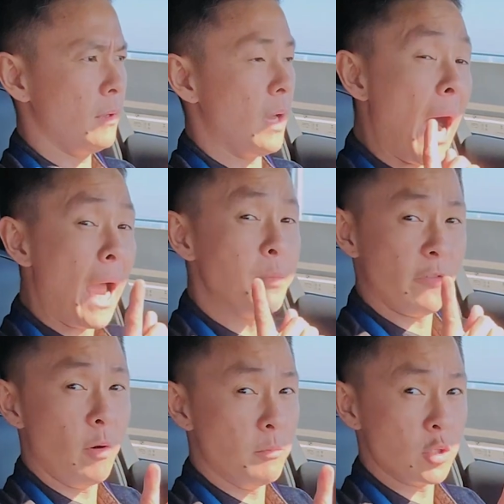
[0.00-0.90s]
high
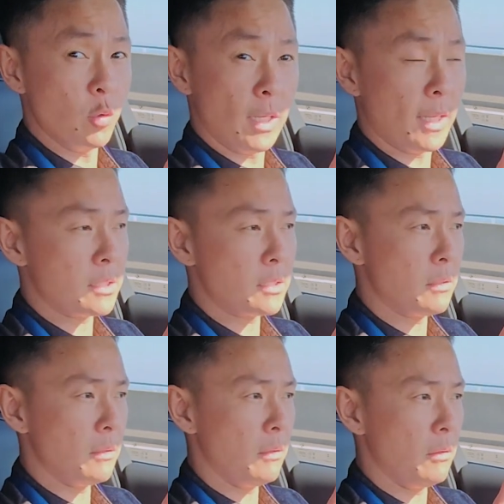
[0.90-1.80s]
performance no less,
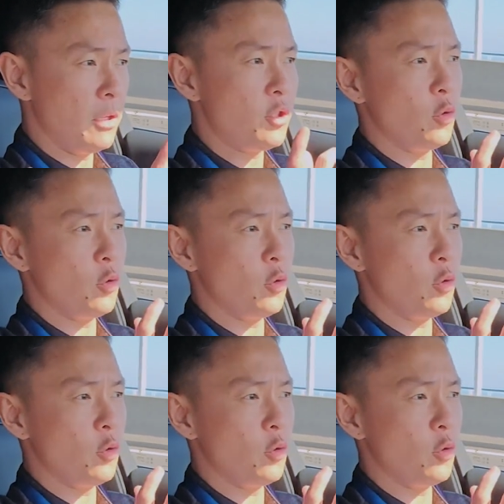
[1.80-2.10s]
this